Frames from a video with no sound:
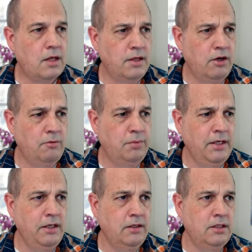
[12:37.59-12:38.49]
there are
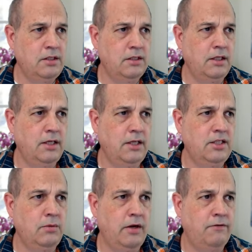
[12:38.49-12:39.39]
plenty. This is an
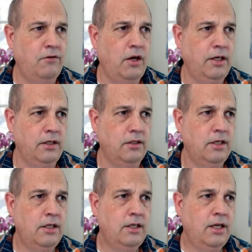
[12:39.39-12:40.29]
easy way of finding
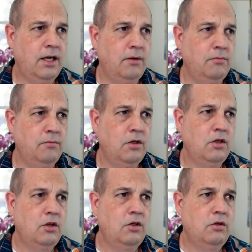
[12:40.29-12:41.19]

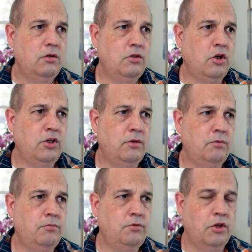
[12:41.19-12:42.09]

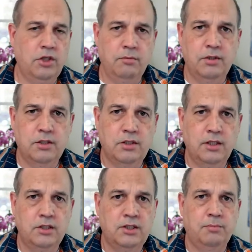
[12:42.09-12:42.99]
documents
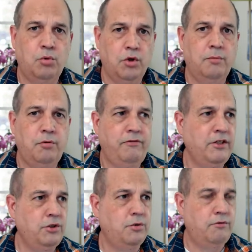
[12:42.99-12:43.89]
that support a
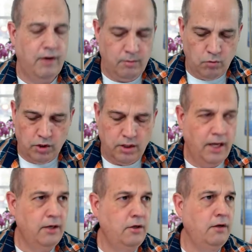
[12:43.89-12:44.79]
professional framework.
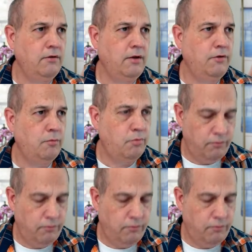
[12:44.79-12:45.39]
And if your